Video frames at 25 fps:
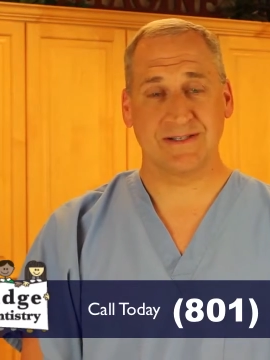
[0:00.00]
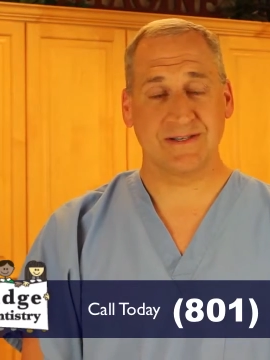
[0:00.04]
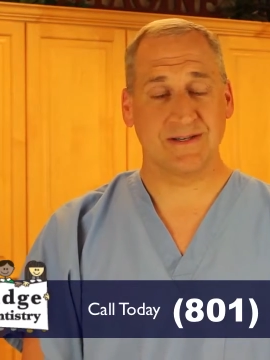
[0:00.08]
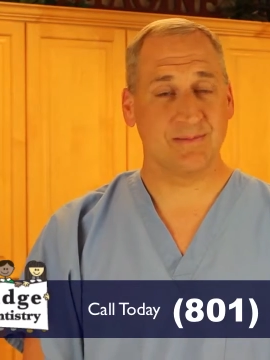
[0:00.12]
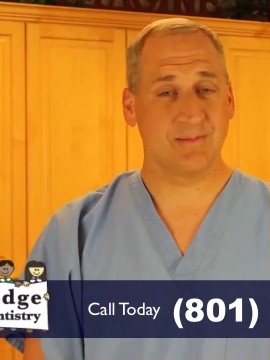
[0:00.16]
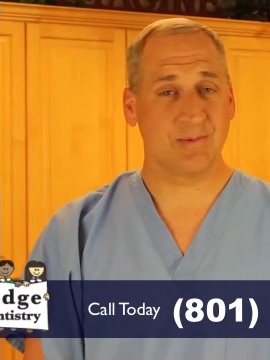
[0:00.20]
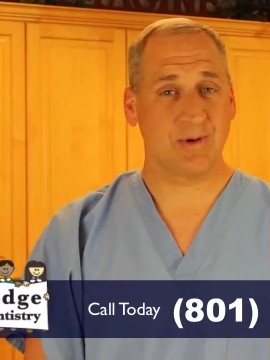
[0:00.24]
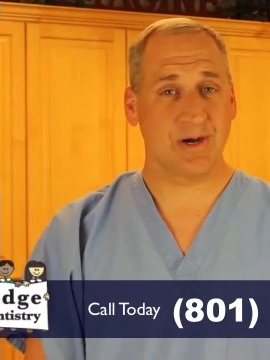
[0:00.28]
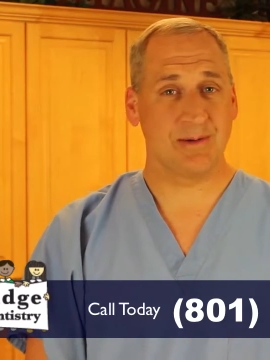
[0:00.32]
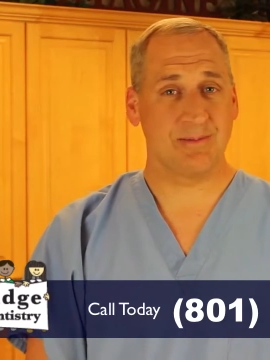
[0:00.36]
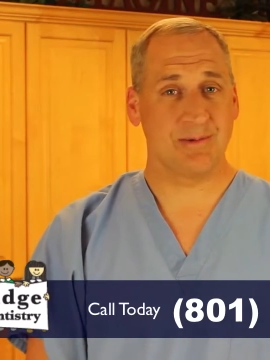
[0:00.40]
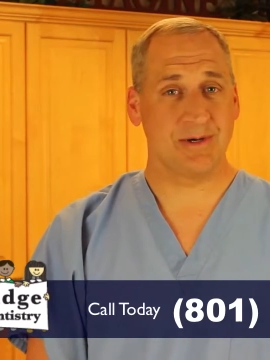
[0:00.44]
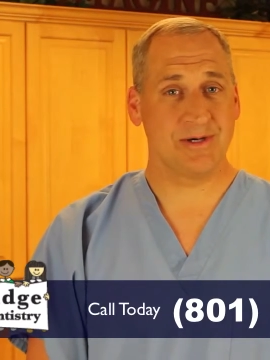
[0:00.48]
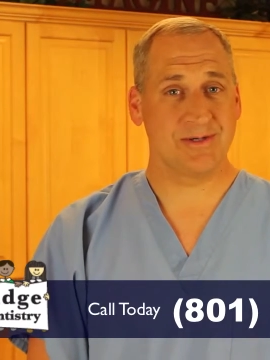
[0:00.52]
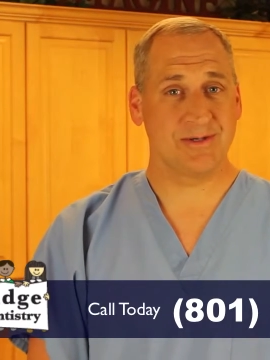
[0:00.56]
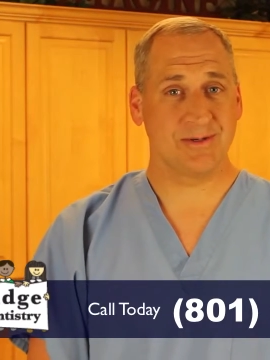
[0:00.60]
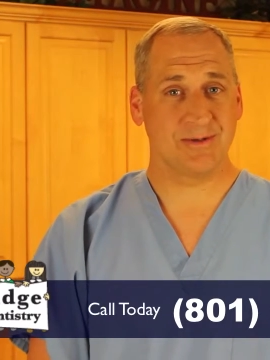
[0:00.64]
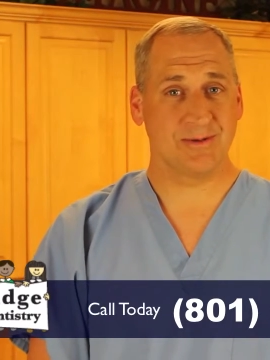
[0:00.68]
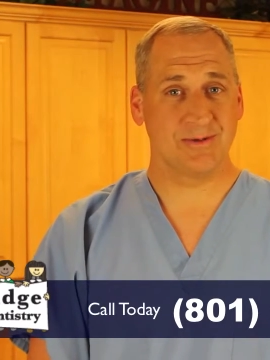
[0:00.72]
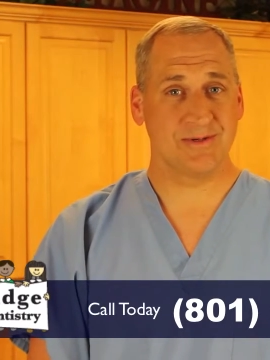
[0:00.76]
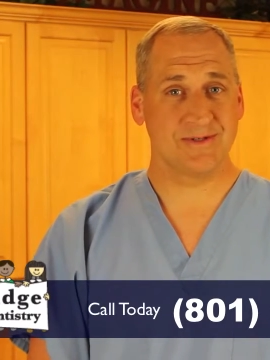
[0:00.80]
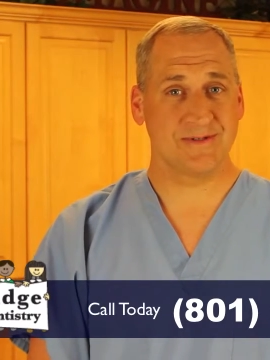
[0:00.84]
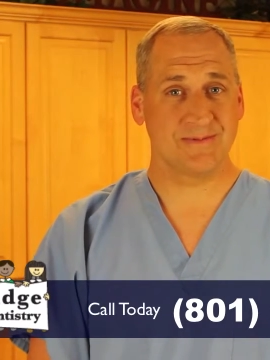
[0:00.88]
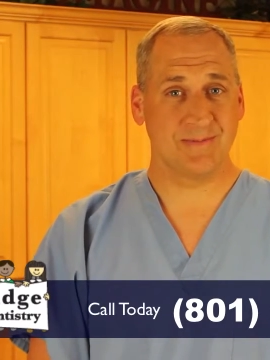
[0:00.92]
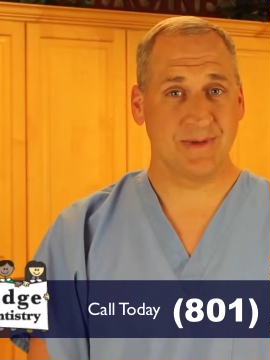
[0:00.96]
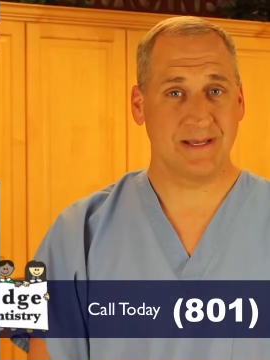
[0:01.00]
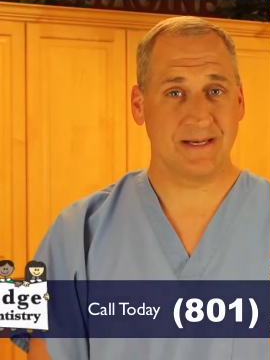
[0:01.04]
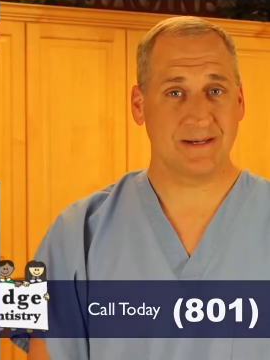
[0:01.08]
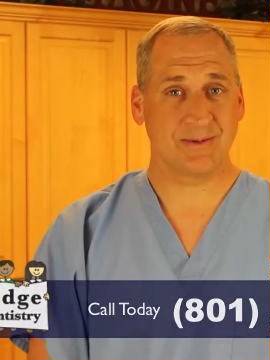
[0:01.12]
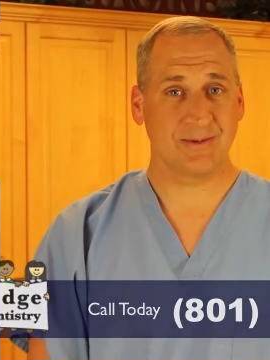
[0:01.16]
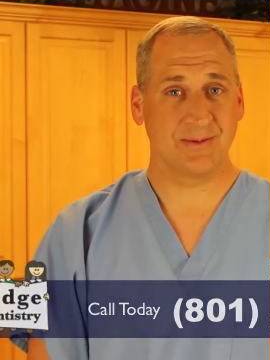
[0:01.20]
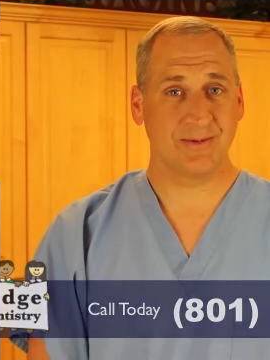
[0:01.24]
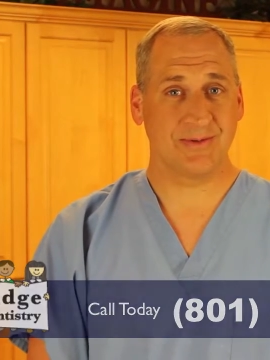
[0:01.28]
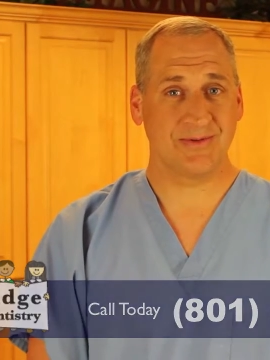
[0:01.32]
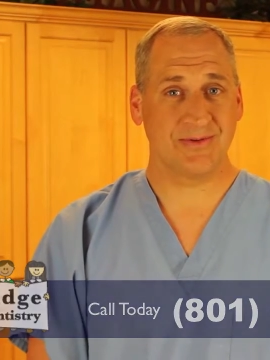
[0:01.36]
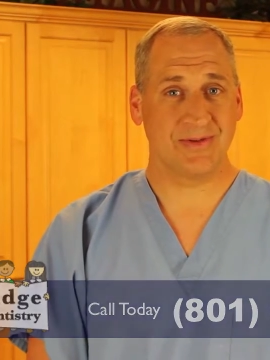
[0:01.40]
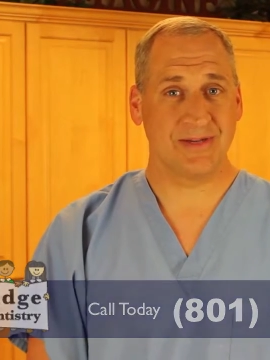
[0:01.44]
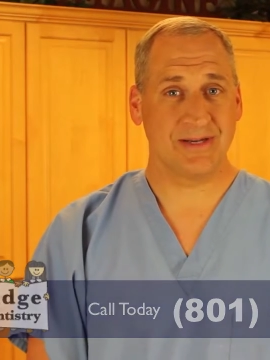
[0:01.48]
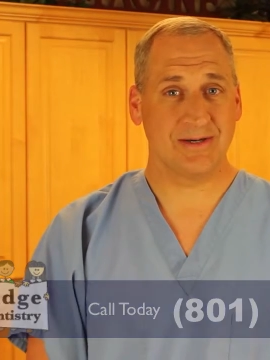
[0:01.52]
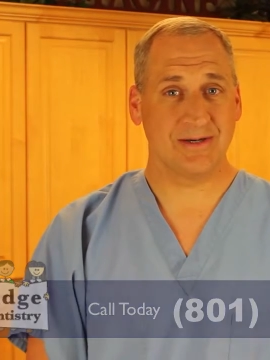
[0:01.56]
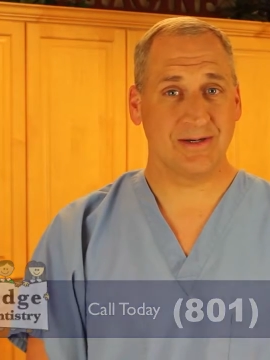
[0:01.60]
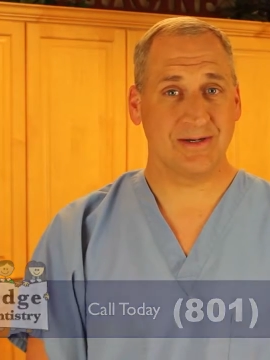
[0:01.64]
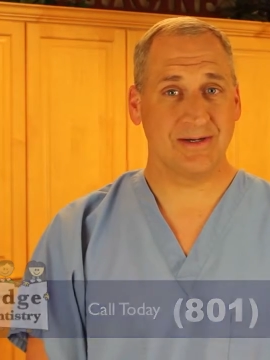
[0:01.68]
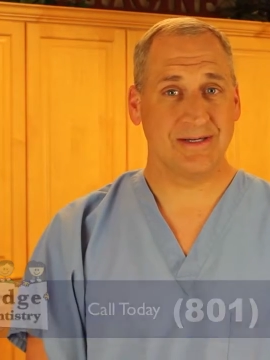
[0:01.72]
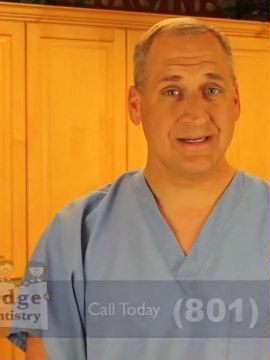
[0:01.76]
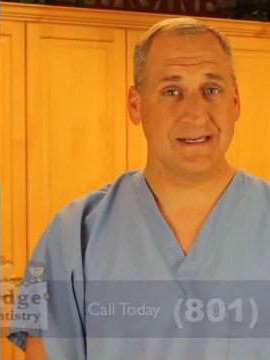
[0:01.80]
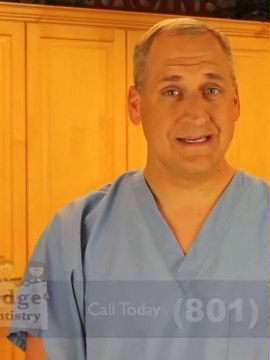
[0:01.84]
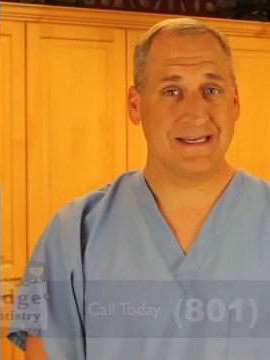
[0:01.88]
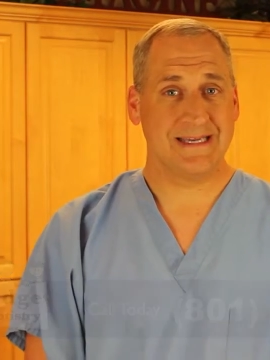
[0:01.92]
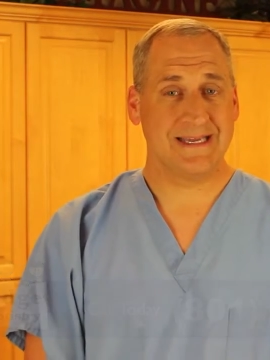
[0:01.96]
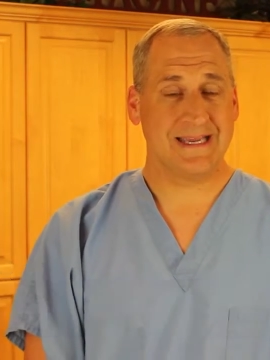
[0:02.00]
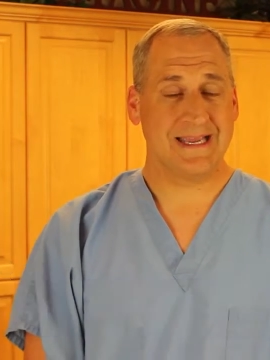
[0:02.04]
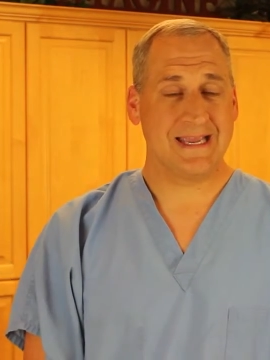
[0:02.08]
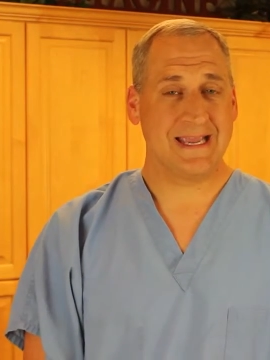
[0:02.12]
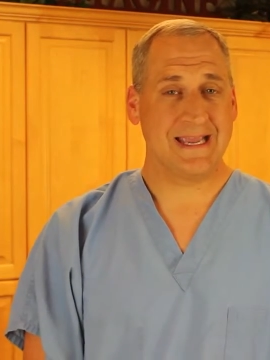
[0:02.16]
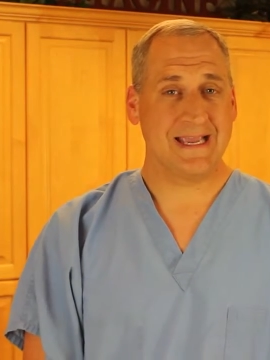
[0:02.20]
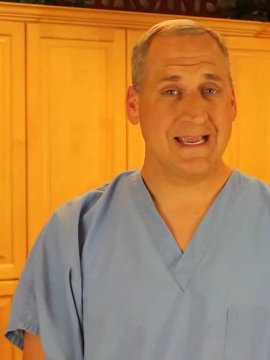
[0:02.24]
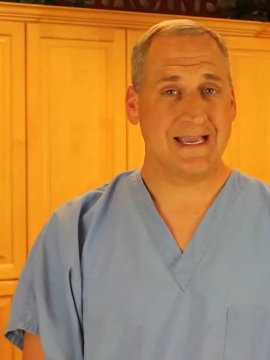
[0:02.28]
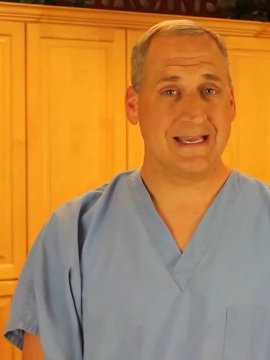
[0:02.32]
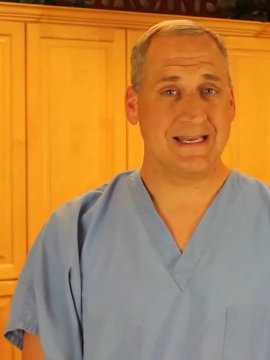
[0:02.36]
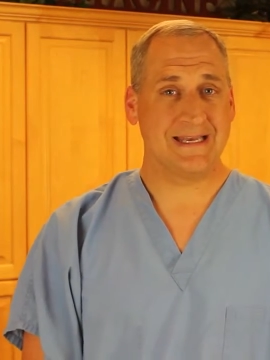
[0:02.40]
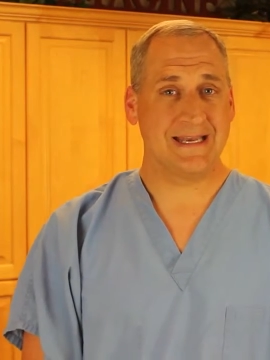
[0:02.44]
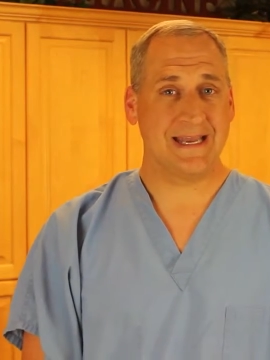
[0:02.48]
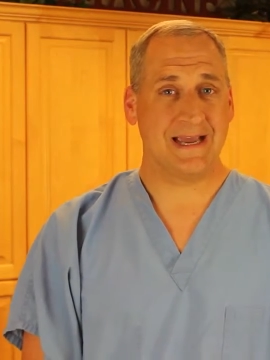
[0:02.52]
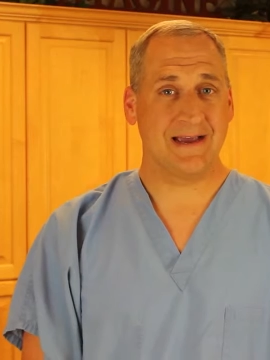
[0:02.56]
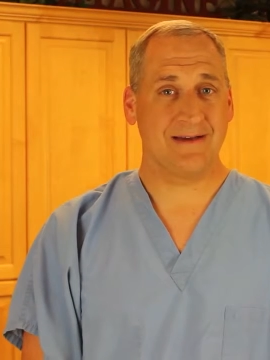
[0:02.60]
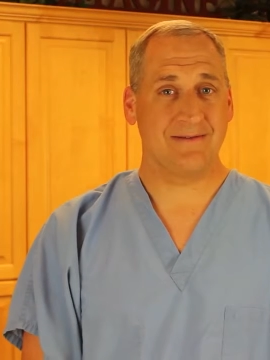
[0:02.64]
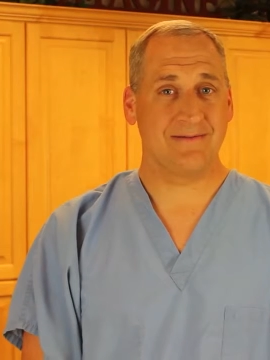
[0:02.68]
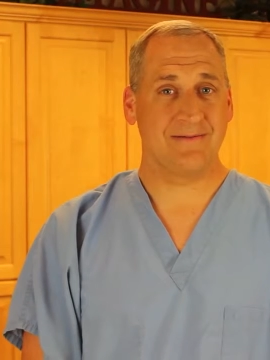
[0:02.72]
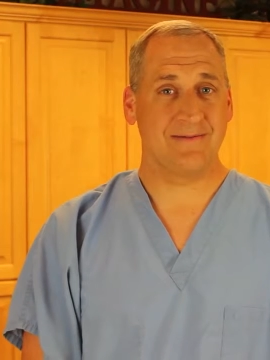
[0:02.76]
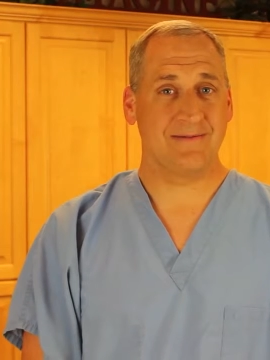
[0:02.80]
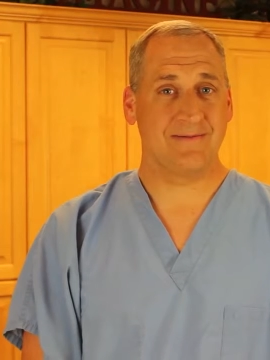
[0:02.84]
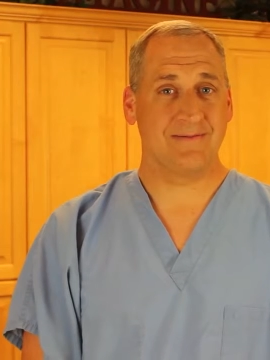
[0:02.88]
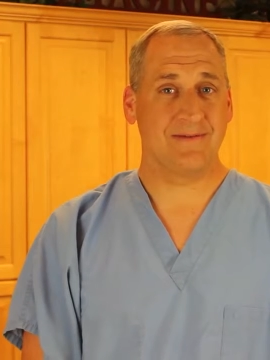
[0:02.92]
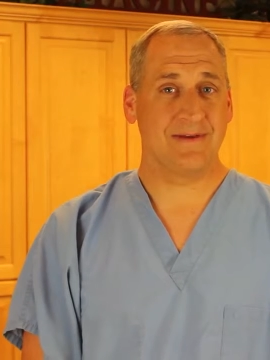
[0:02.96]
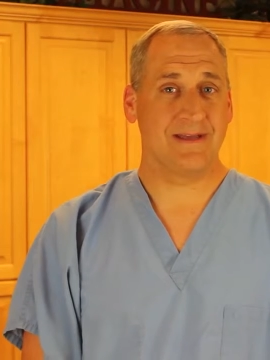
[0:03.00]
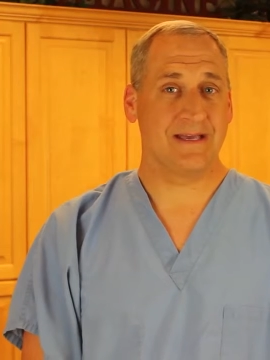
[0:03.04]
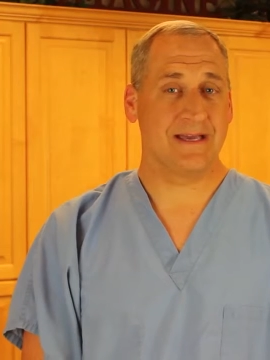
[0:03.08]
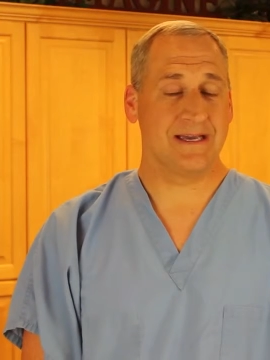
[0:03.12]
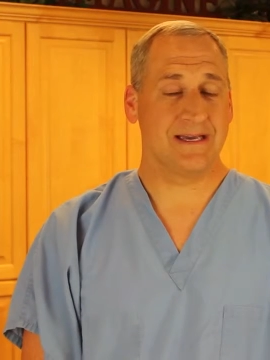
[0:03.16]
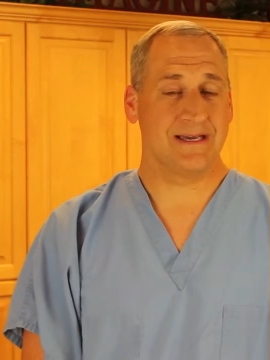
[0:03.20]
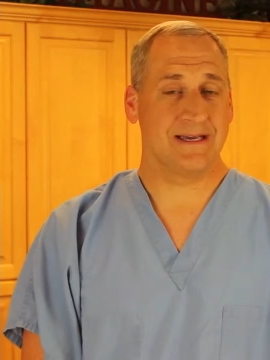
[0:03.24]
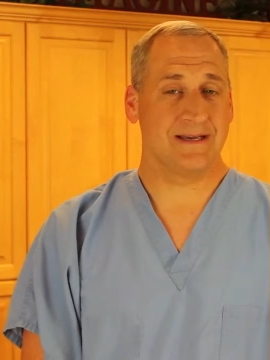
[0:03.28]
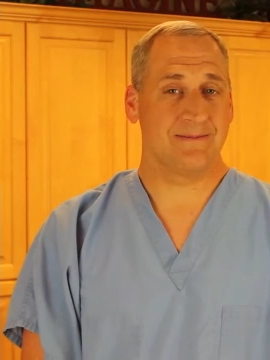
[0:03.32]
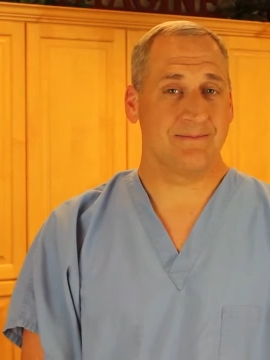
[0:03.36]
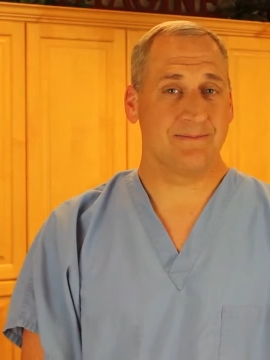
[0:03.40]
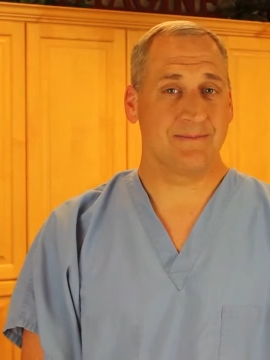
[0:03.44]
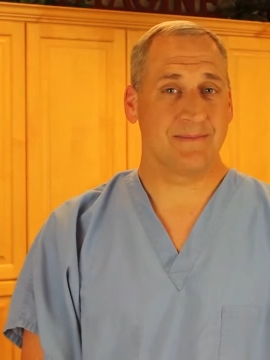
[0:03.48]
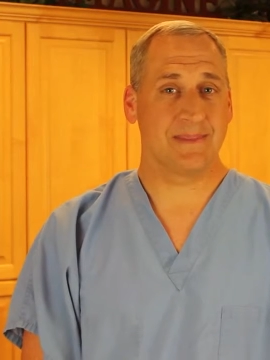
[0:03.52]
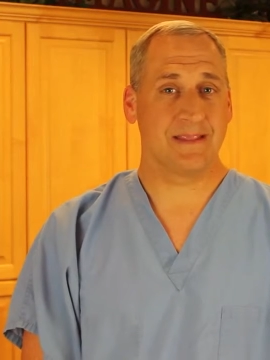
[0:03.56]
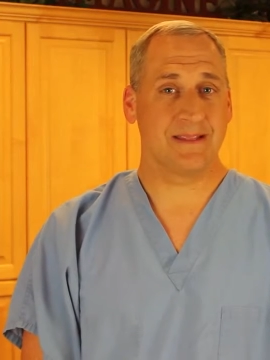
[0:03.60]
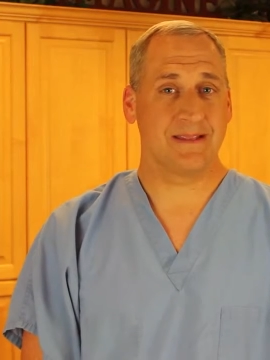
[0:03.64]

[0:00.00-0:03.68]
at Primary Children's Medical Center and have um,